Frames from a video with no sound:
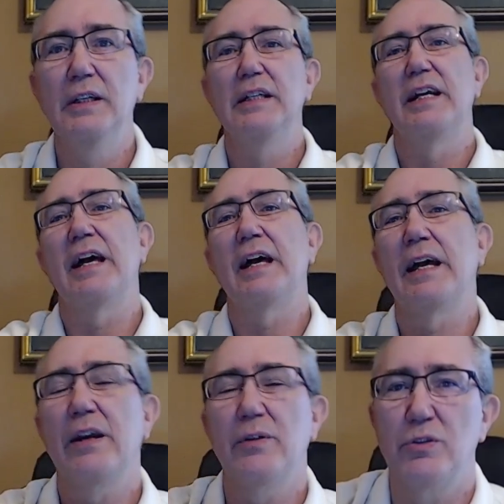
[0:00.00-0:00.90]

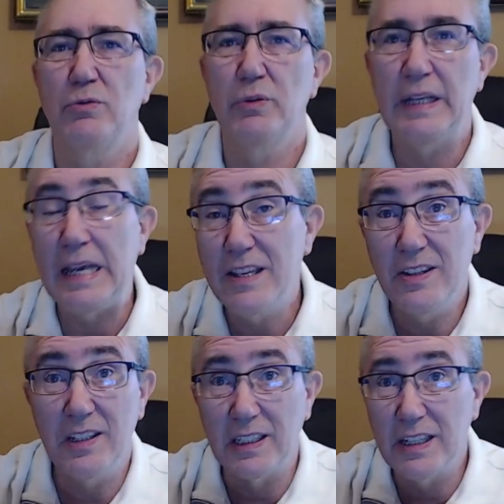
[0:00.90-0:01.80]
It was really
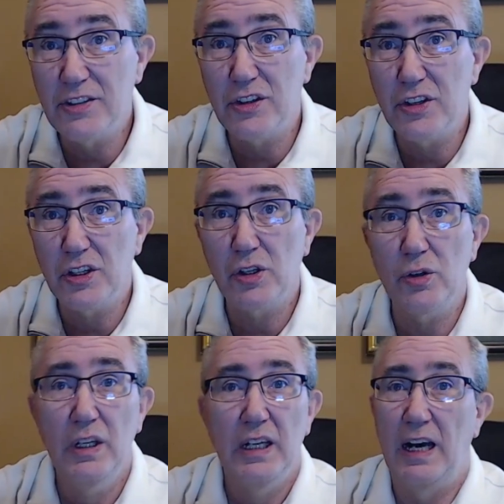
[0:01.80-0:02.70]
easy to listen to,
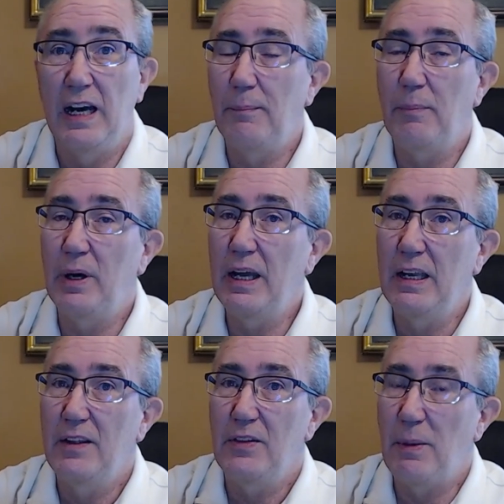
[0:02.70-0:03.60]
but
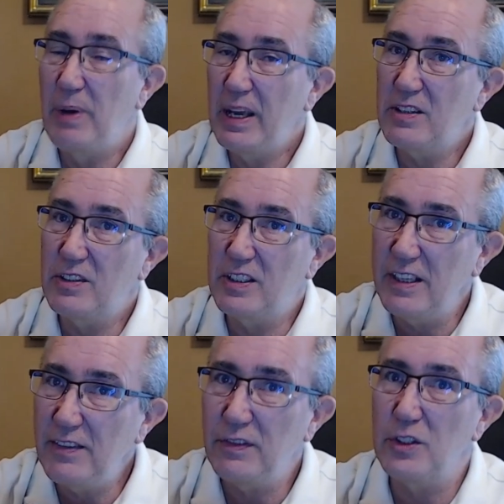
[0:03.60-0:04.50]
the biggest
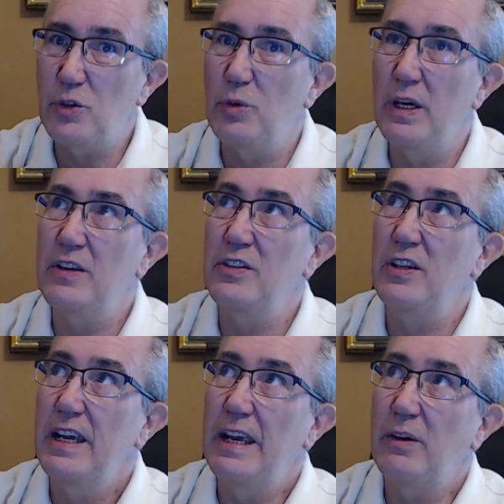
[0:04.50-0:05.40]
difference was
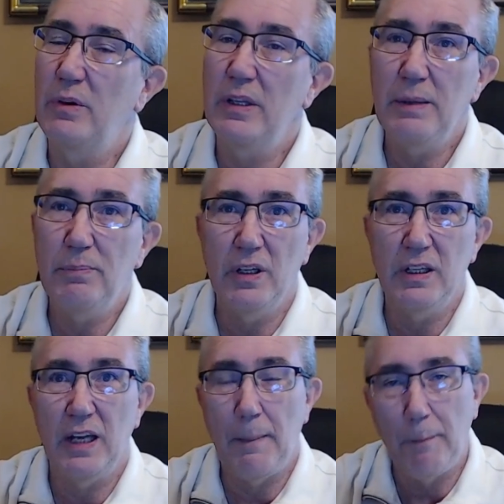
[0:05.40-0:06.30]
it really put
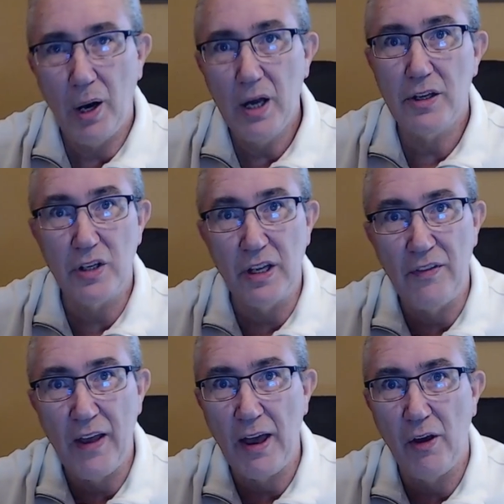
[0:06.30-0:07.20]
a punch in
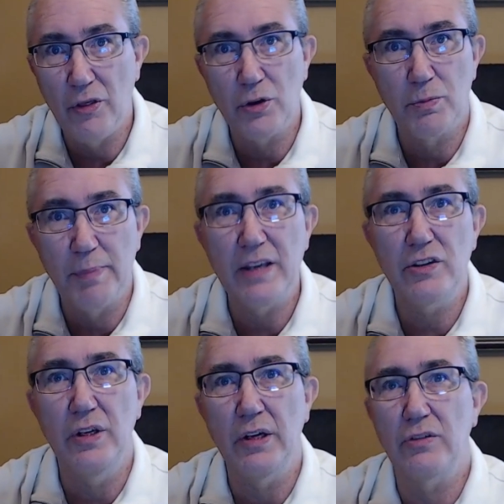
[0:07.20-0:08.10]
those bass
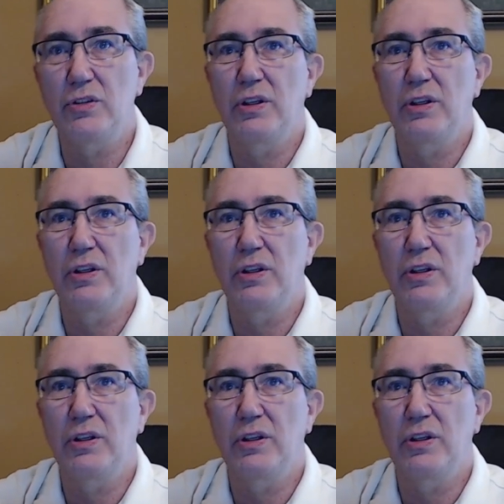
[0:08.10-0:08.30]
notes.